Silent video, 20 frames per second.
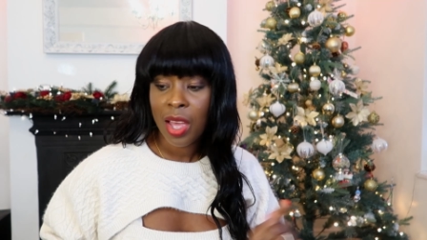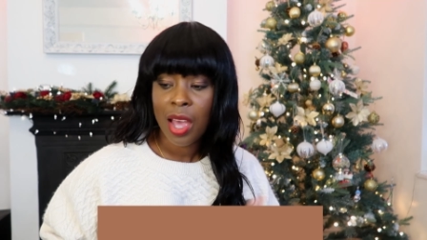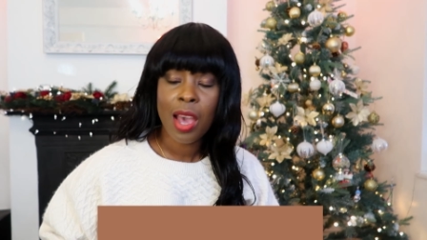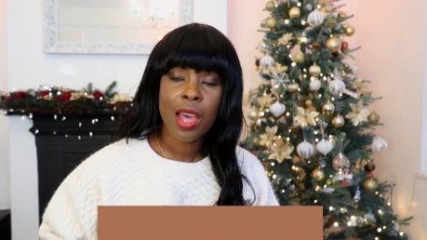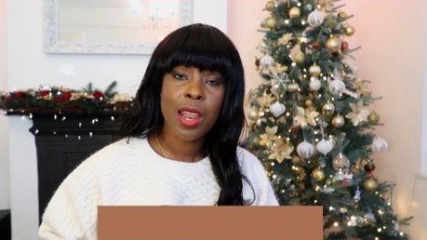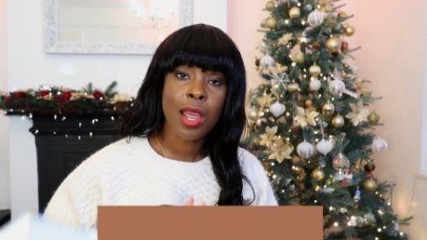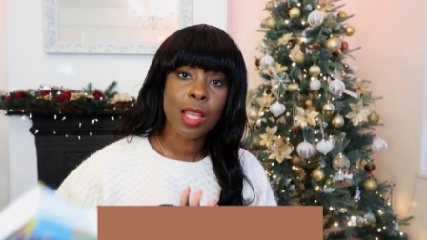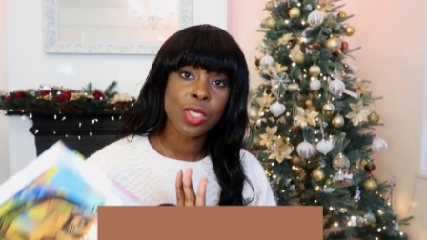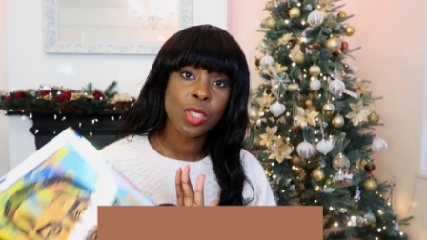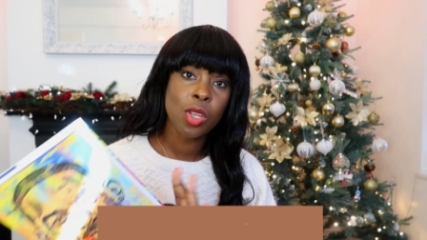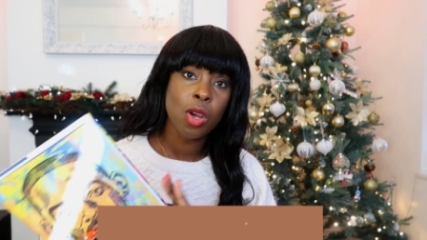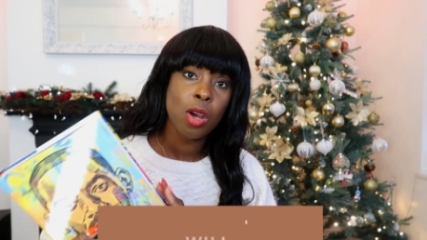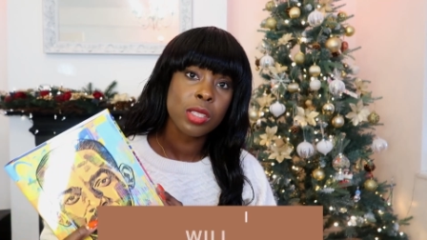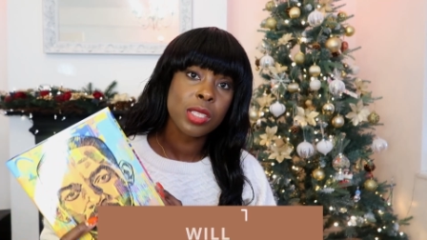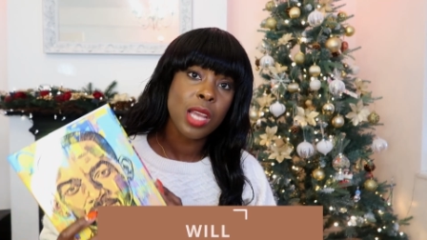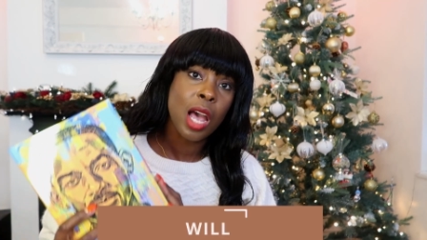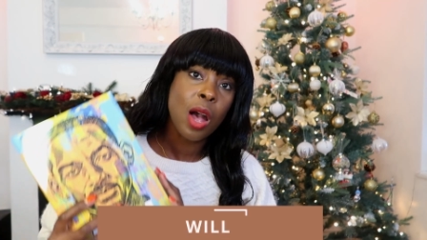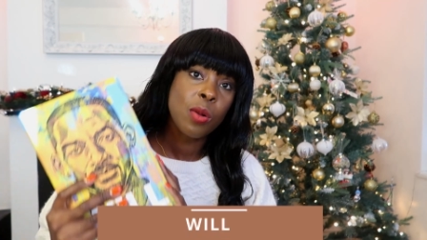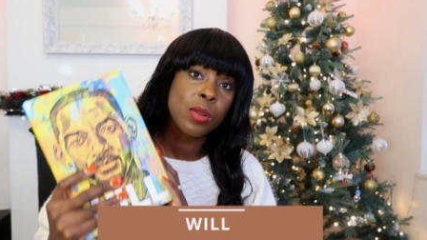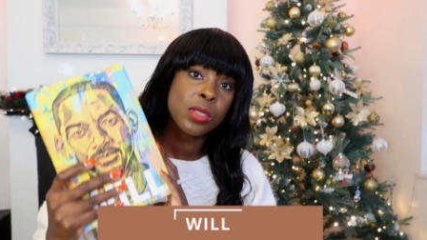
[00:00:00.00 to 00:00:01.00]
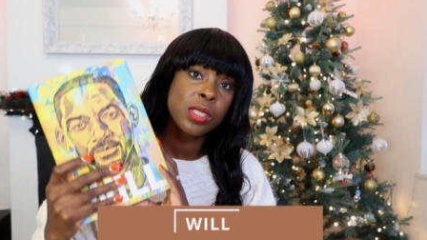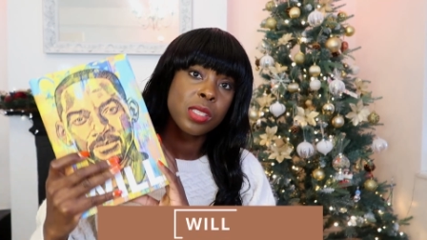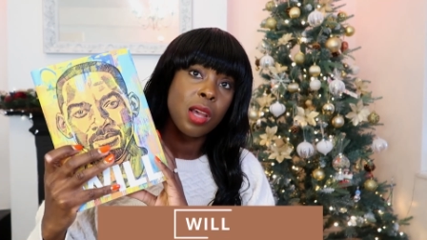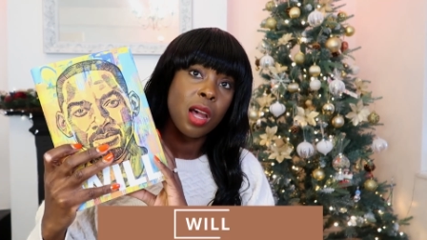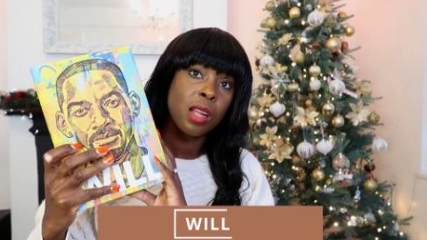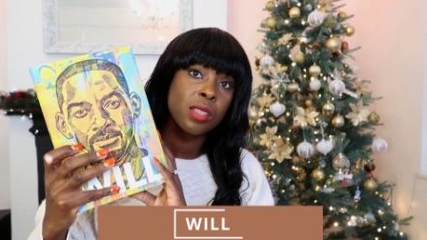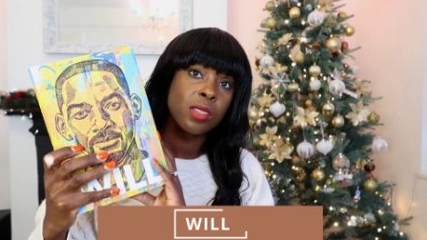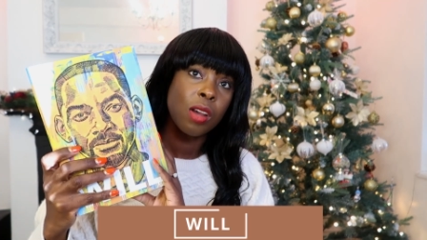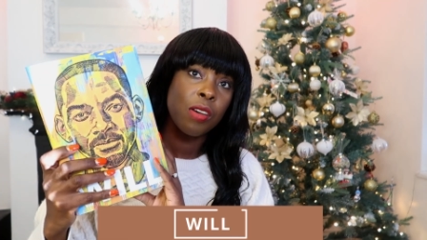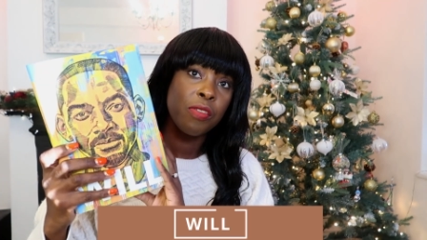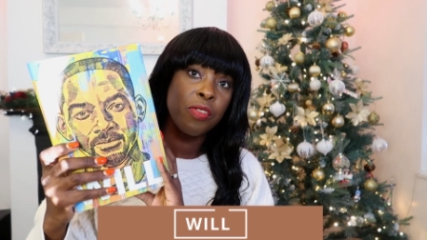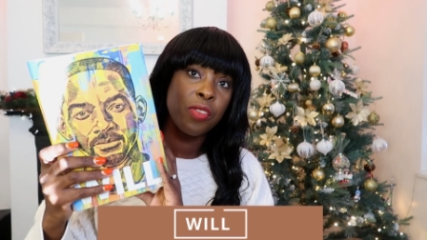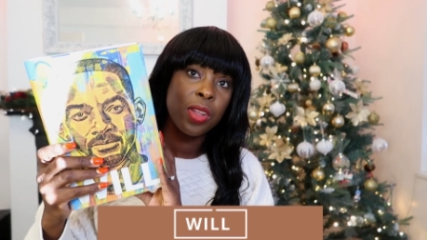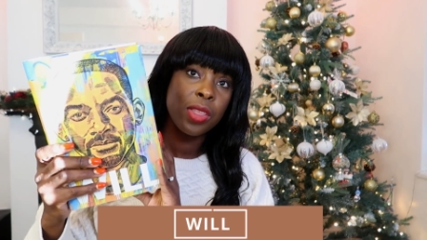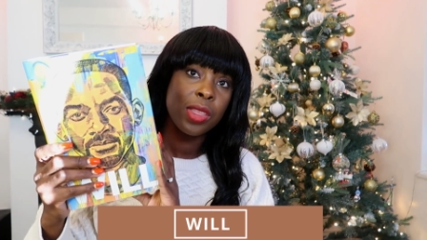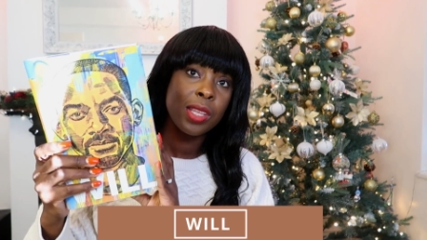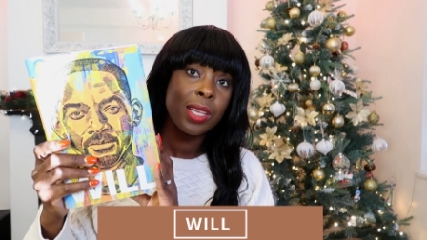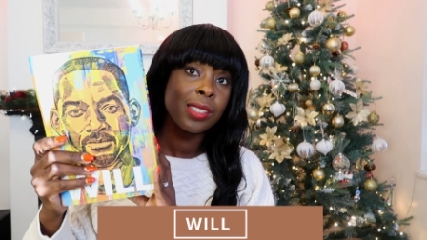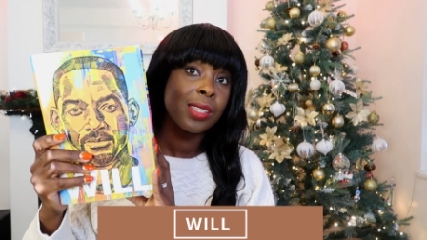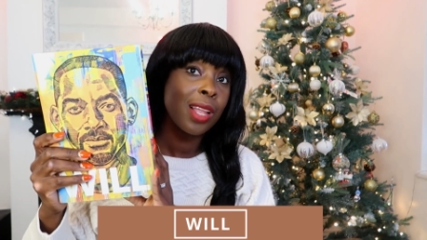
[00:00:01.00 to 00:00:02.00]
and I thought I'll start off
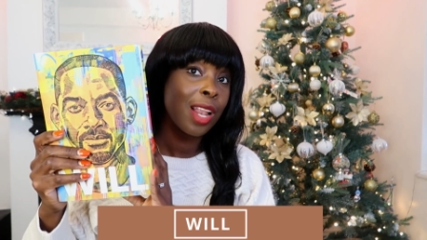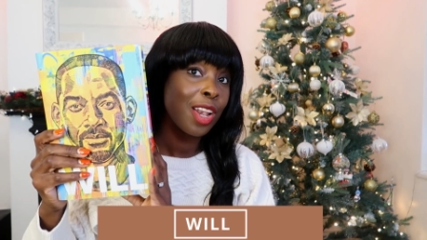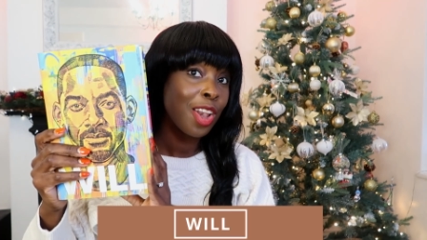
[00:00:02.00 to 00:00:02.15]
with this